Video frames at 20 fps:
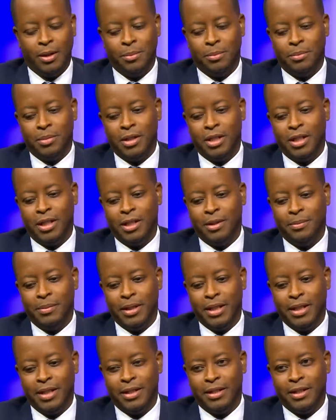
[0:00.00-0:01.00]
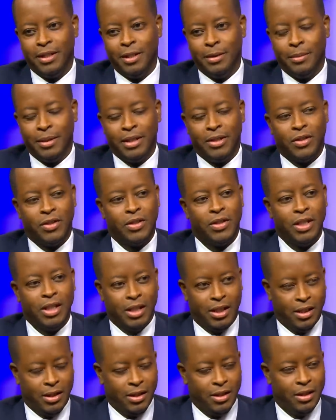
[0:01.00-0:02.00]
Bird Gymnasium and
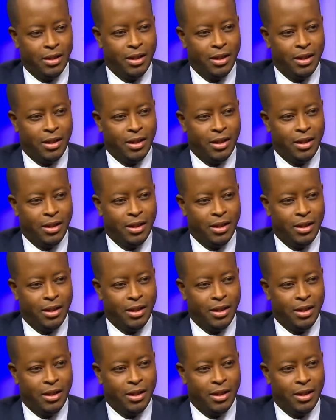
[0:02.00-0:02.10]
see